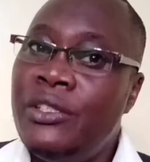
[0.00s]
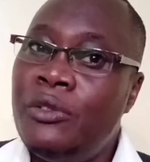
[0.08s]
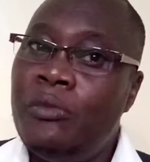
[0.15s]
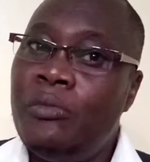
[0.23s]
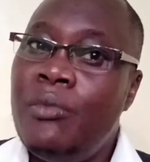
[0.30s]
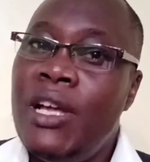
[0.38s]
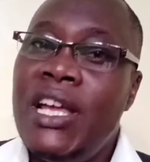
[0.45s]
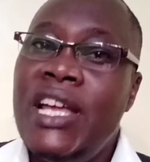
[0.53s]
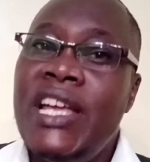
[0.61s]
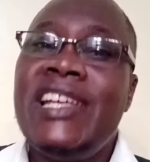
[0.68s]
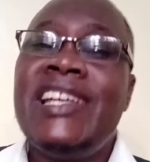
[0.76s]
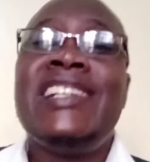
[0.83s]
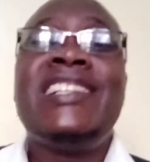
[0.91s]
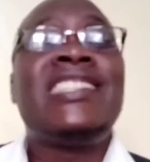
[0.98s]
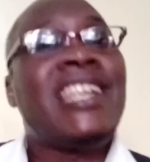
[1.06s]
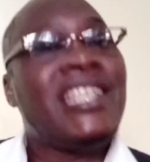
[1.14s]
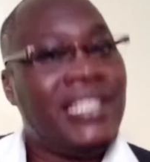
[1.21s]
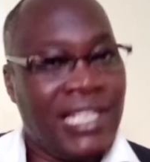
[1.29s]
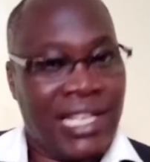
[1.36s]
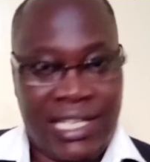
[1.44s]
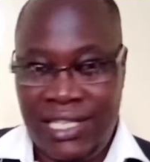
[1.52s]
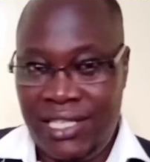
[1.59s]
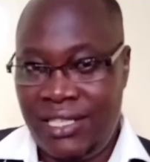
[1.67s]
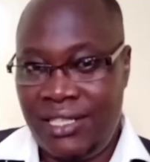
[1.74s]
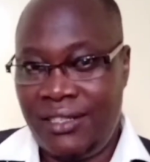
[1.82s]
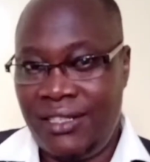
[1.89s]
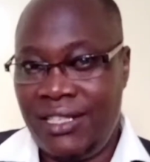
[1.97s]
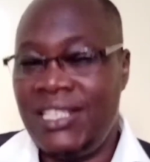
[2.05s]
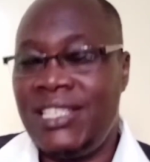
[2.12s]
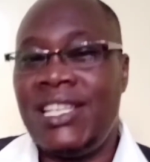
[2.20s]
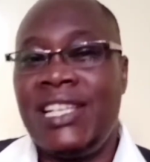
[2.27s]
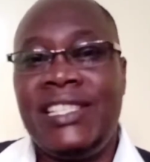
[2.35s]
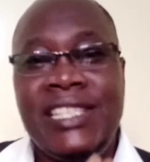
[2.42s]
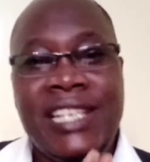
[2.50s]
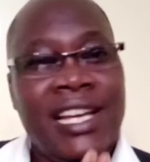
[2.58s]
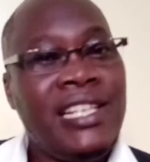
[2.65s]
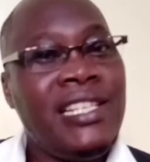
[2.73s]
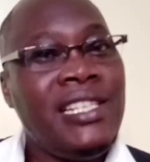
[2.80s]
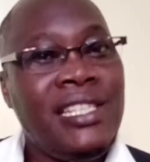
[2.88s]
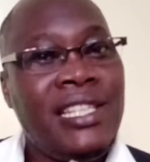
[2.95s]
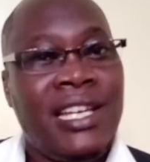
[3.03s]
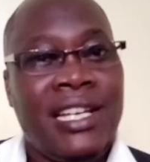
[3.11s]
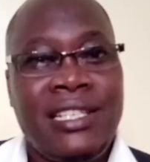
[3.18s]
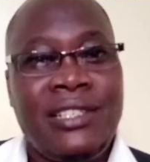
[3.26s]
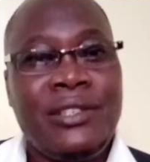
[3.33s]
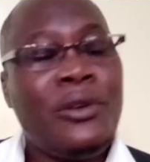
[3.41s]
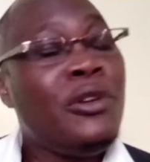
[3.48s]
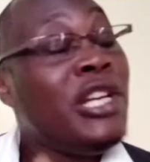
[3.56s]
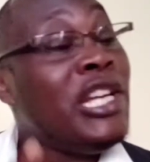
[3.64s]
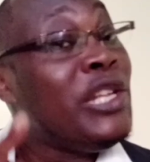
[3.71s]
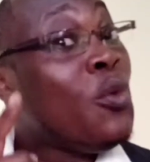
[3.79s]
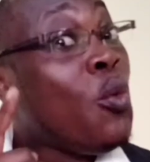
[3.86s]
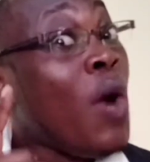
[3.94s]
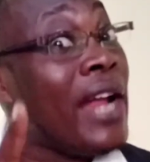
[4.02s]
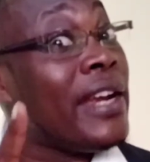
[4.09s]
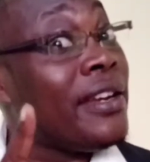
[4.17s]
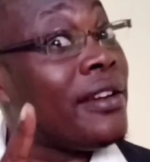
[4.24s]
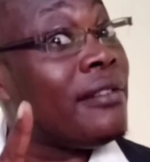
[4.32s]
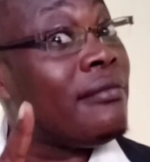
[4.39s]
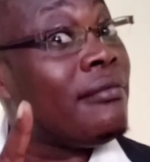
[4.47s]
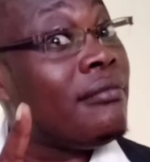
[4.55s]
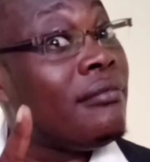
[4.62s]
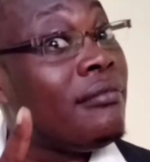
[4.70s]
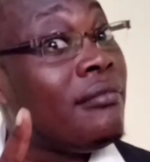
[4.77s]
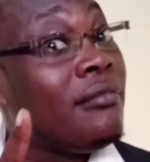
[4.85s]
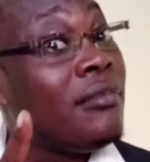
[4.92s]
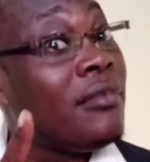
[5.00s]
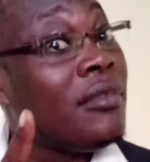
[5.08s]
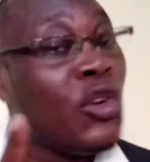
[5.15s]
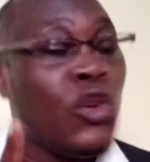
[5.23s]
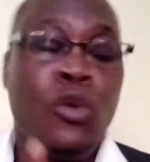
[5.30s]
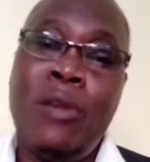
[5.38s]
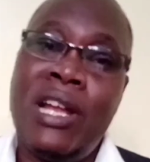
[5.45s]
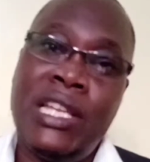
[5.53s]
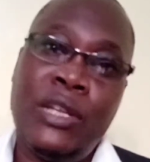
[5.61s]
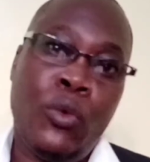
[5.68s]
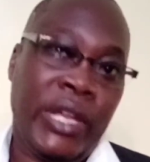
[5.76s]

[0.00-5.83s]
tube, it's a journey. It's a journey that only one normally